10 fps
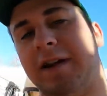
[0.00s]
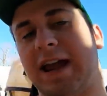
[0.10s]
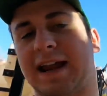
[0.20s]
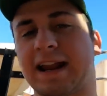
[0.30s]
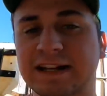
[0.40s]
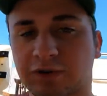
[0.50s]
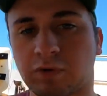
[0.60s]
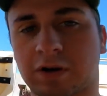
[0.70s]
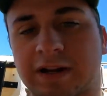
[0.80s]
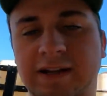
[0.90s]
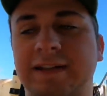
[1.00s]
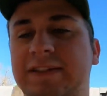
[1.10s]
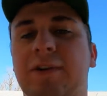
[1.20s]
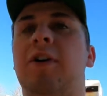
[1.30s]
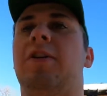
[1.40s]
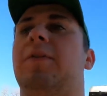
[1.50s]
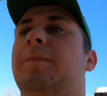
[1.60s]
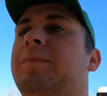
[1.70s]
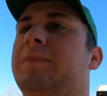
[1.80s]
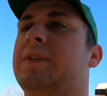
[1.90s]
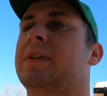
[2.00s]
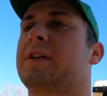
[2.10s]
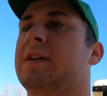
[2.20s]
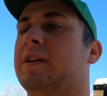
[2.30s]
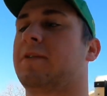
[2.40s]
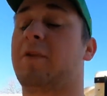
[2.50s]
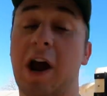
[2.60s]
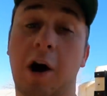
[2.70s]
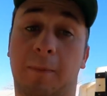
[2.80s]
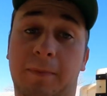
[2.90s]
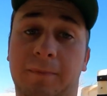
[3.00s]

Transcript: and get it to work in the soil. We hope.